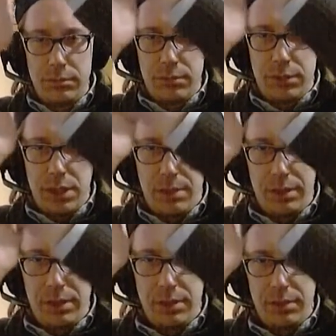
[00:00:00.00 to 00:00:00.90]
chop
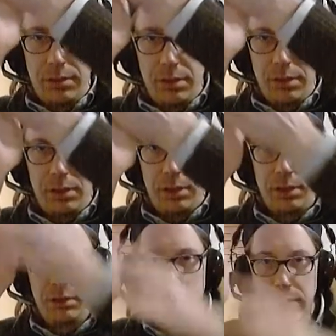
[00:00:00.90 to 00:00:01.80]
into it. Oh, you can
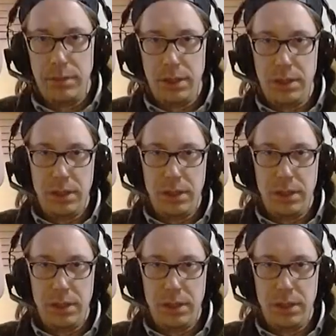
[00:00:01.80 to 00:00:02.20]
YouTube it.